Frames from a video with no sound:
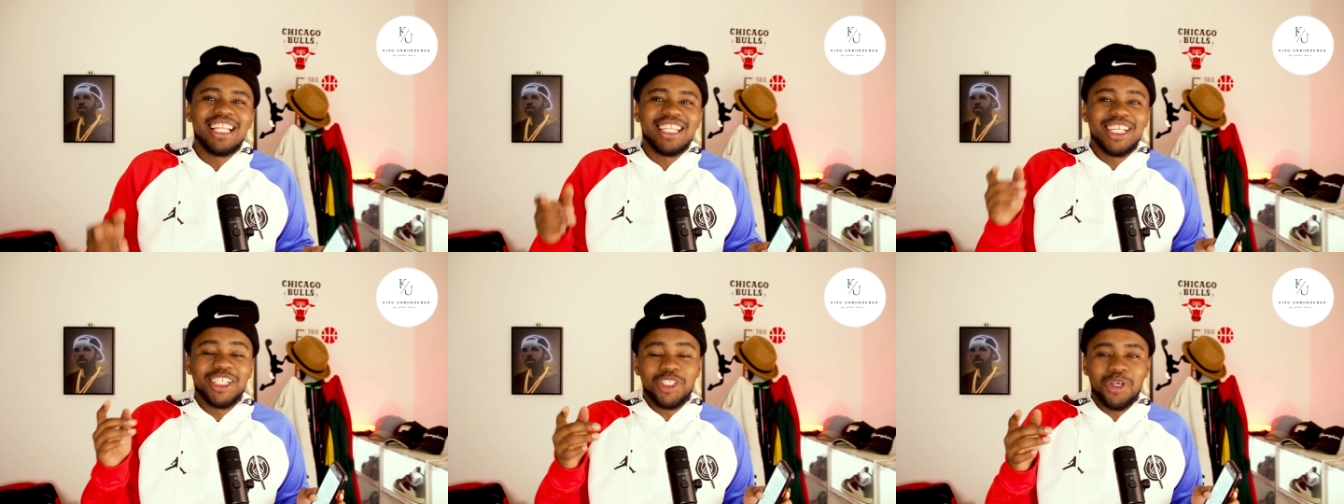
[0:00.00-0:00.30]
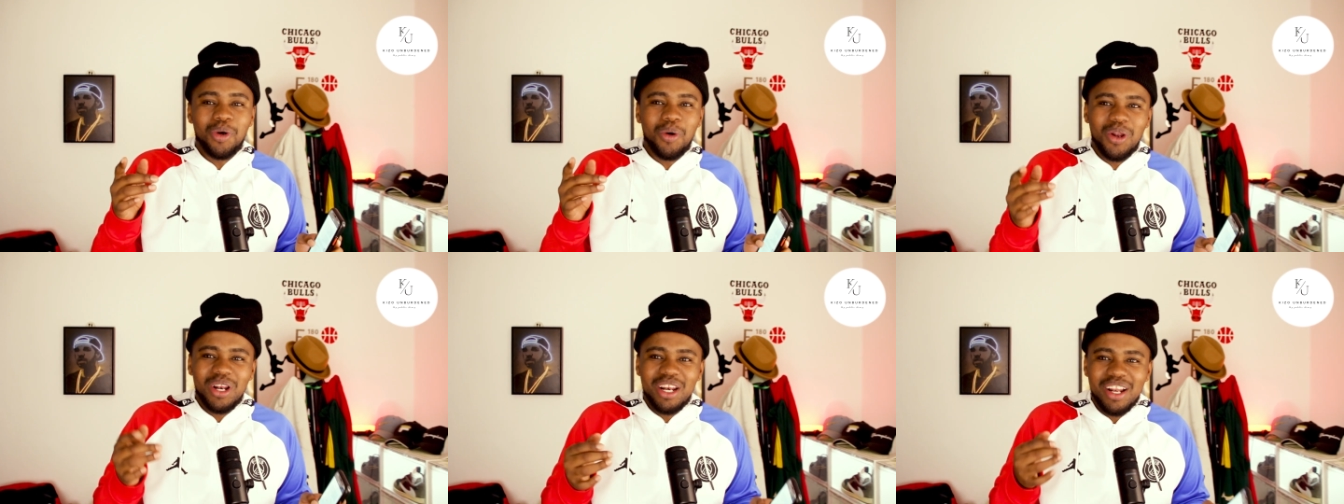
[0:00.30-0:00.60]
the
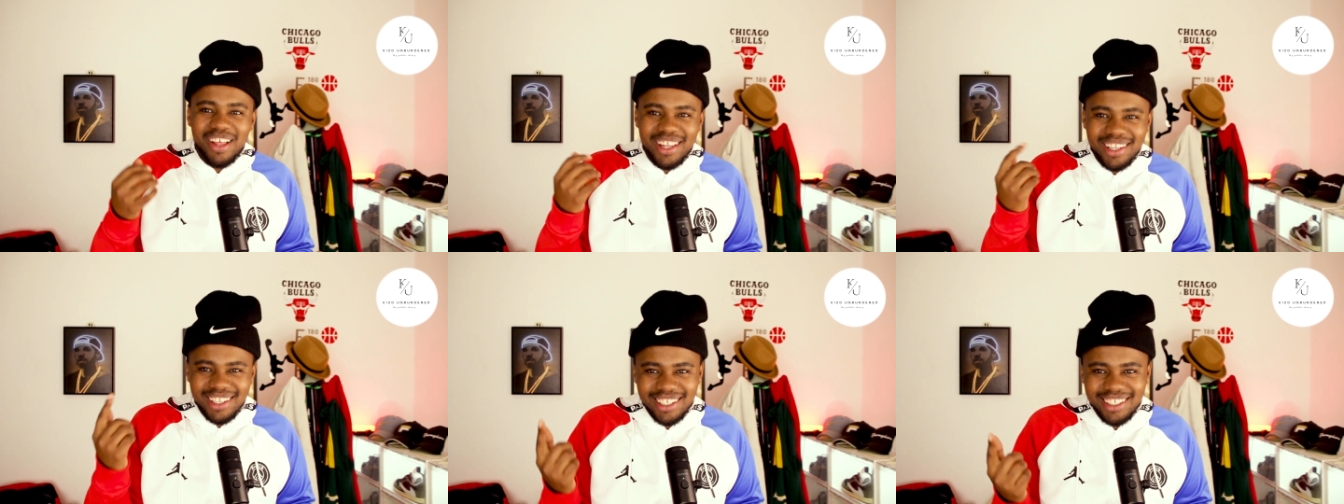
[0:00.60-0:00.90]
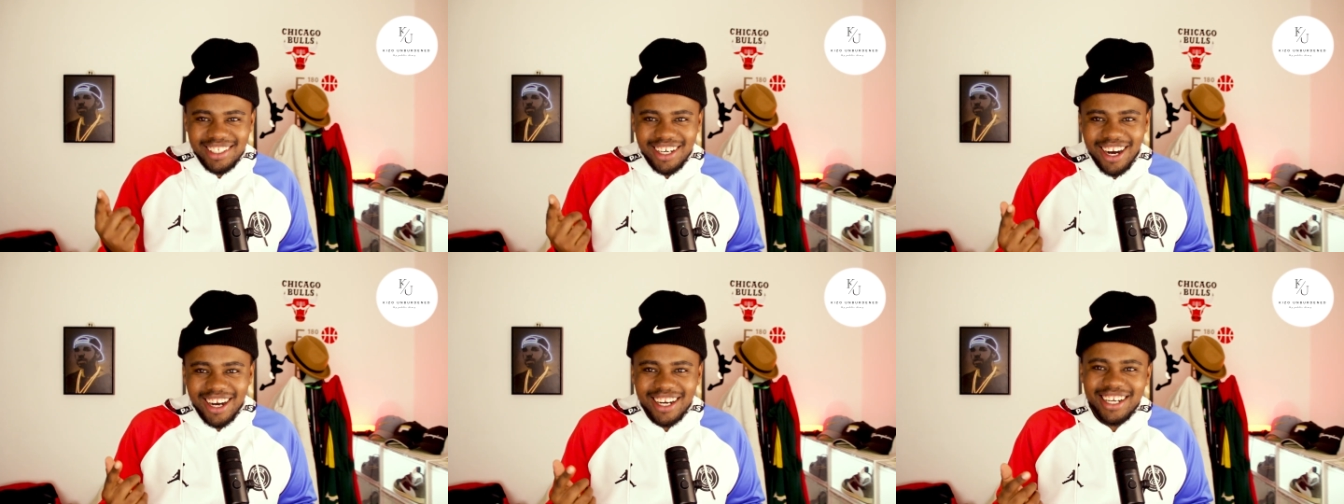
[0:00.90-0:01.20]
tall, the
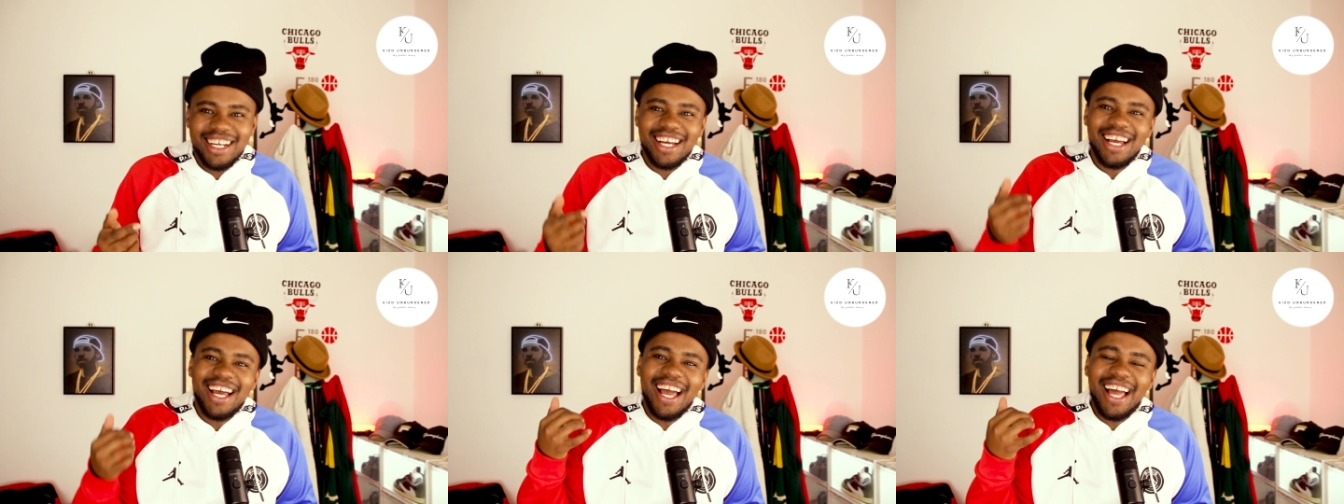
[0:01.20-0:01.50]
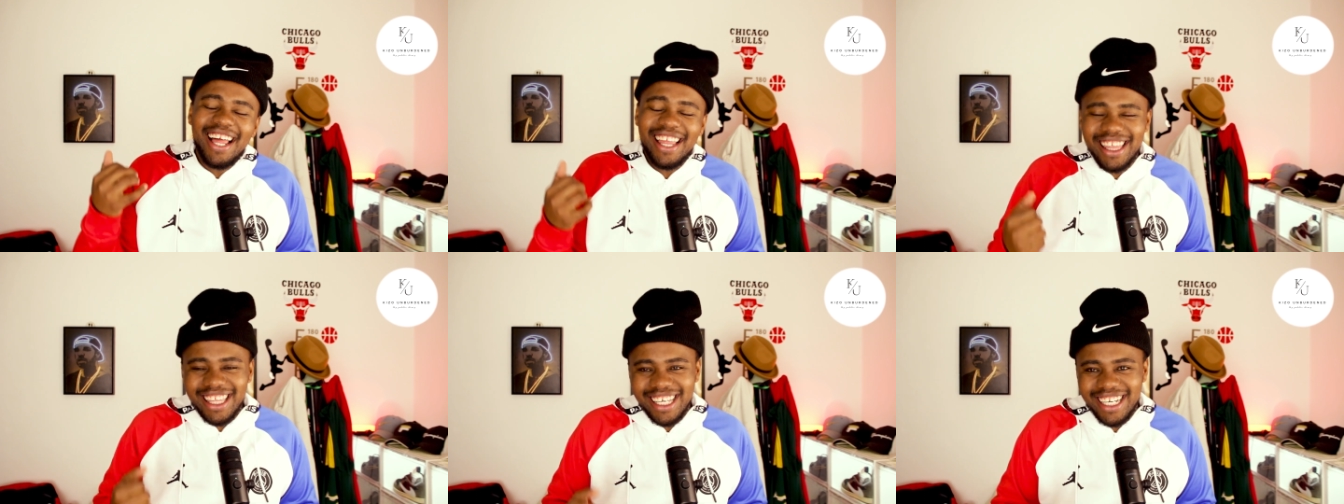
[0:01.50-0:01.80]
dark,
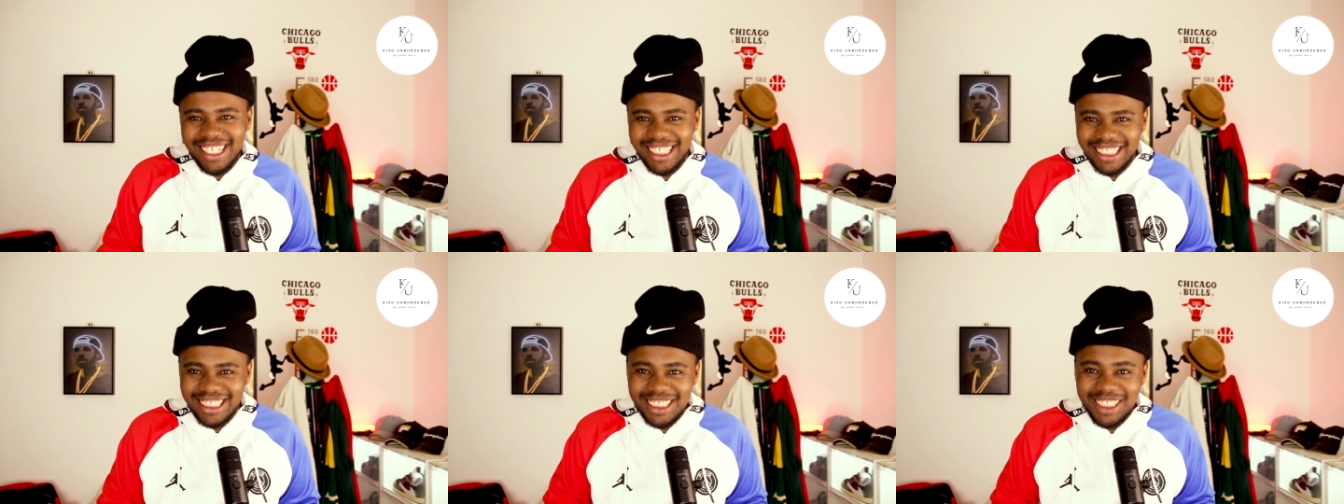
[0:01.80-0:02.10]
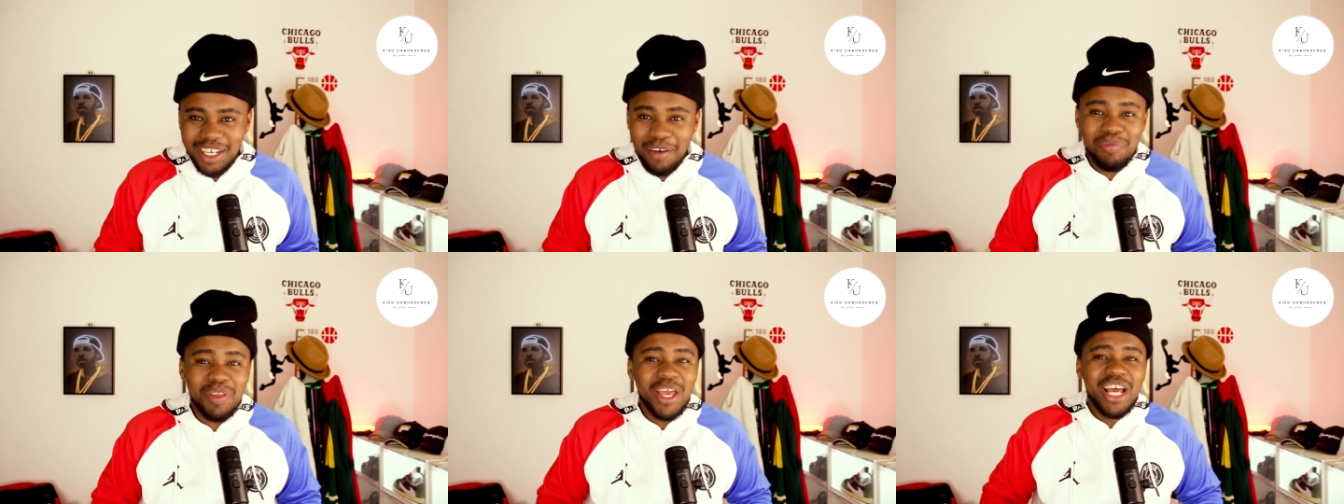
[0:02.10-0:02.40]
and the
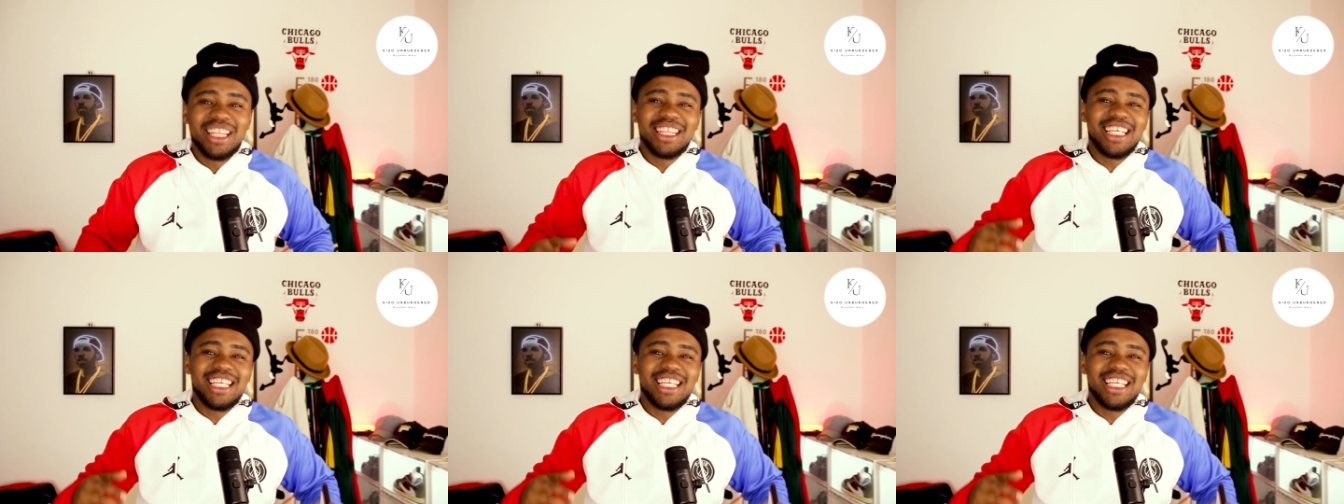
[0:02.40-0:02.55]
handsome.